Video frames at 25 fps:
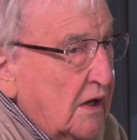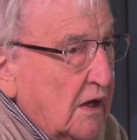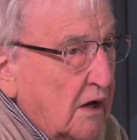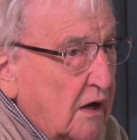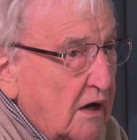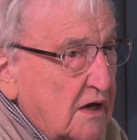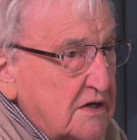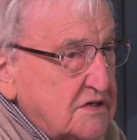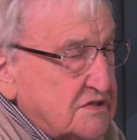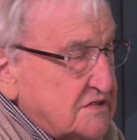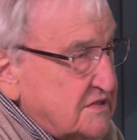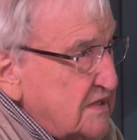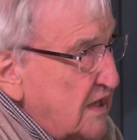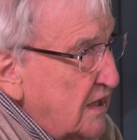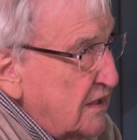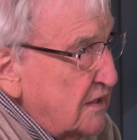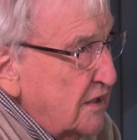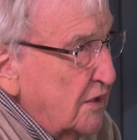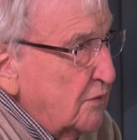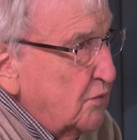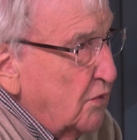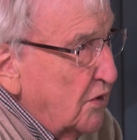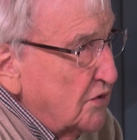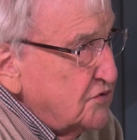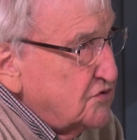I sat
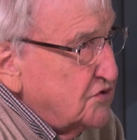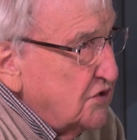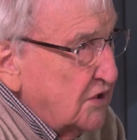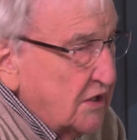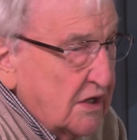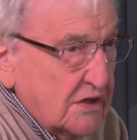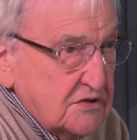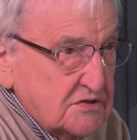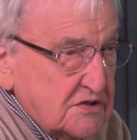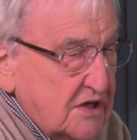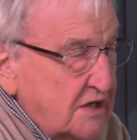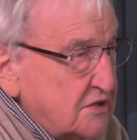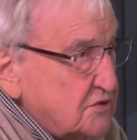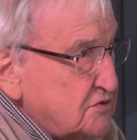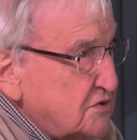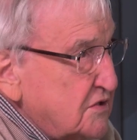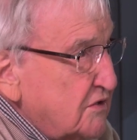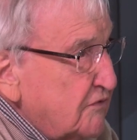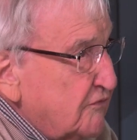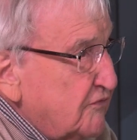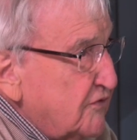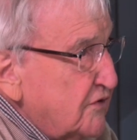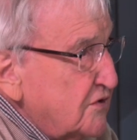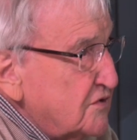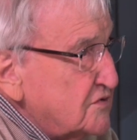there watching it as
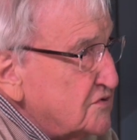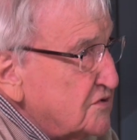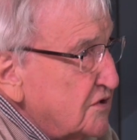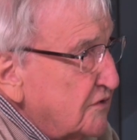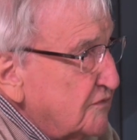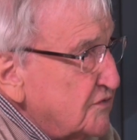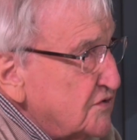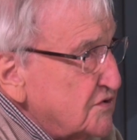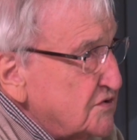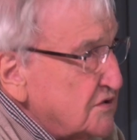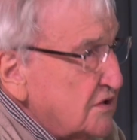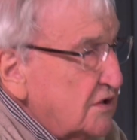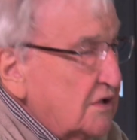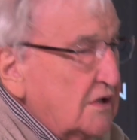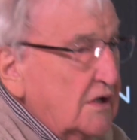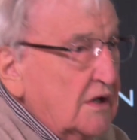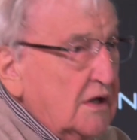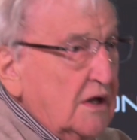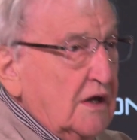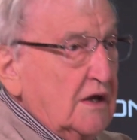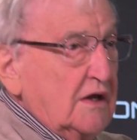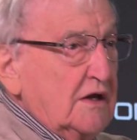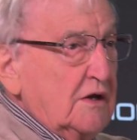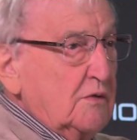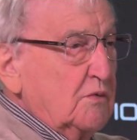the first officer,
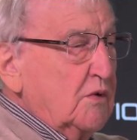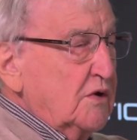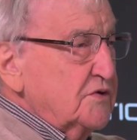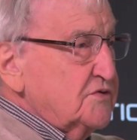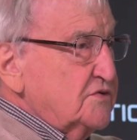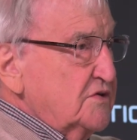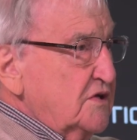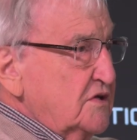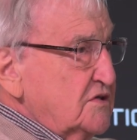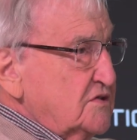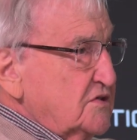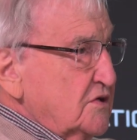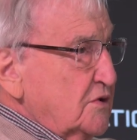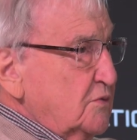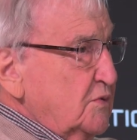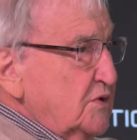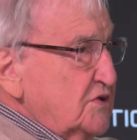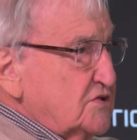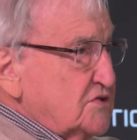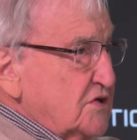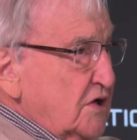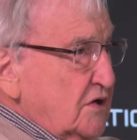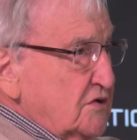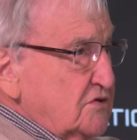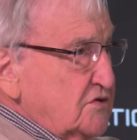and it wasn't until we
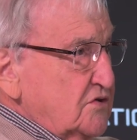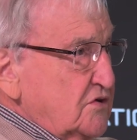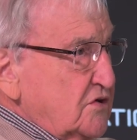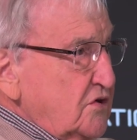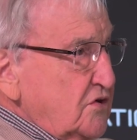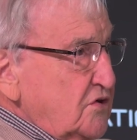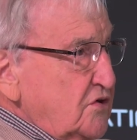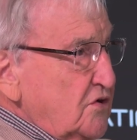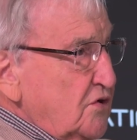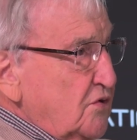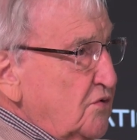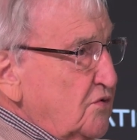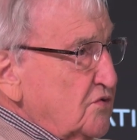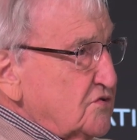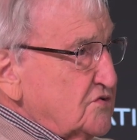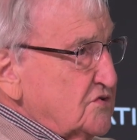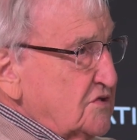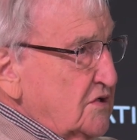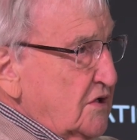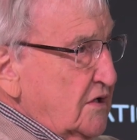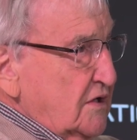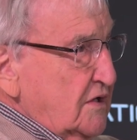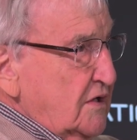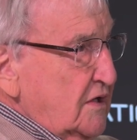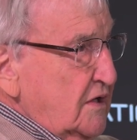started to yaw
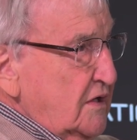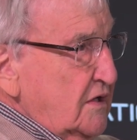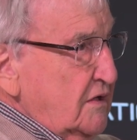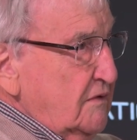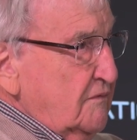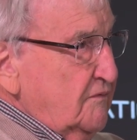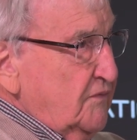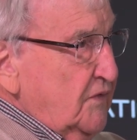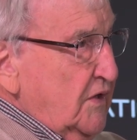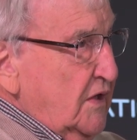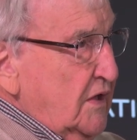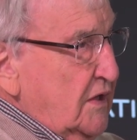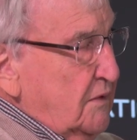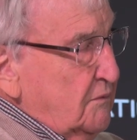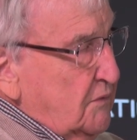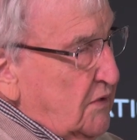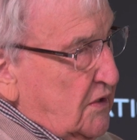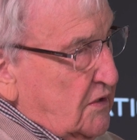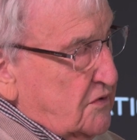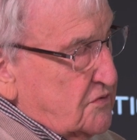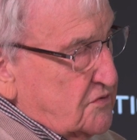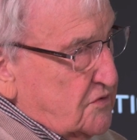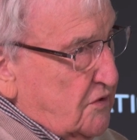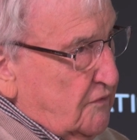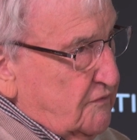slightly,
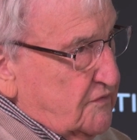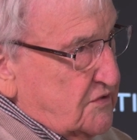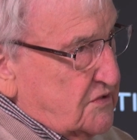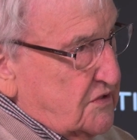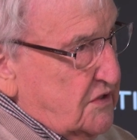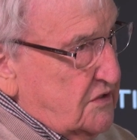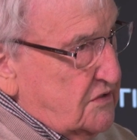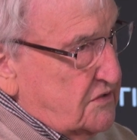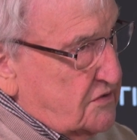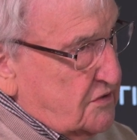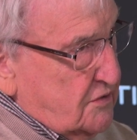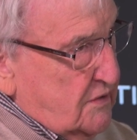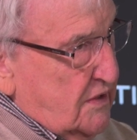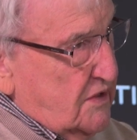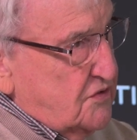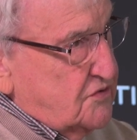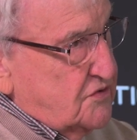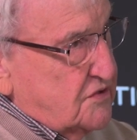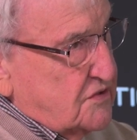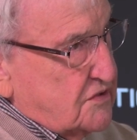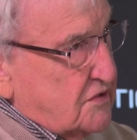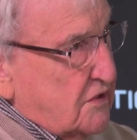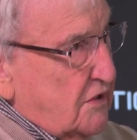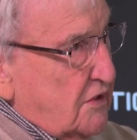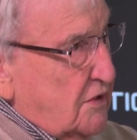because obviously 2
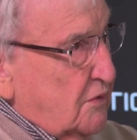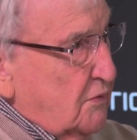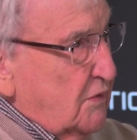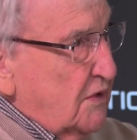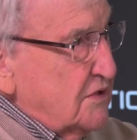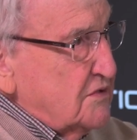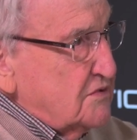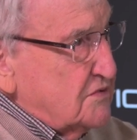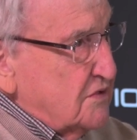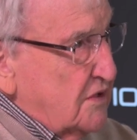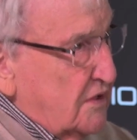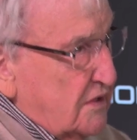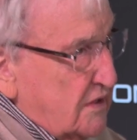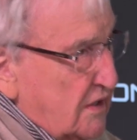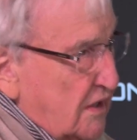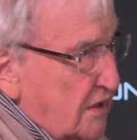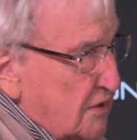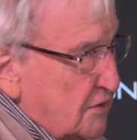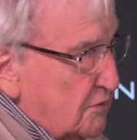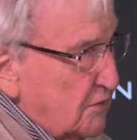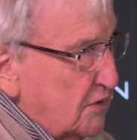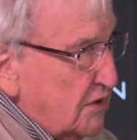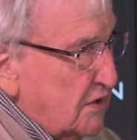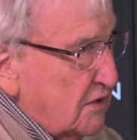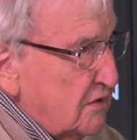engines going on one side or the
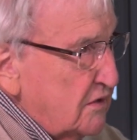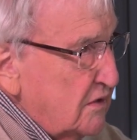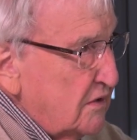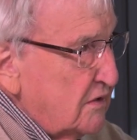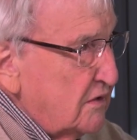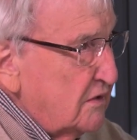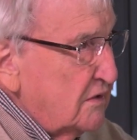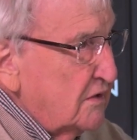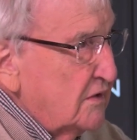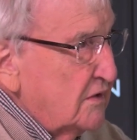other, we're going to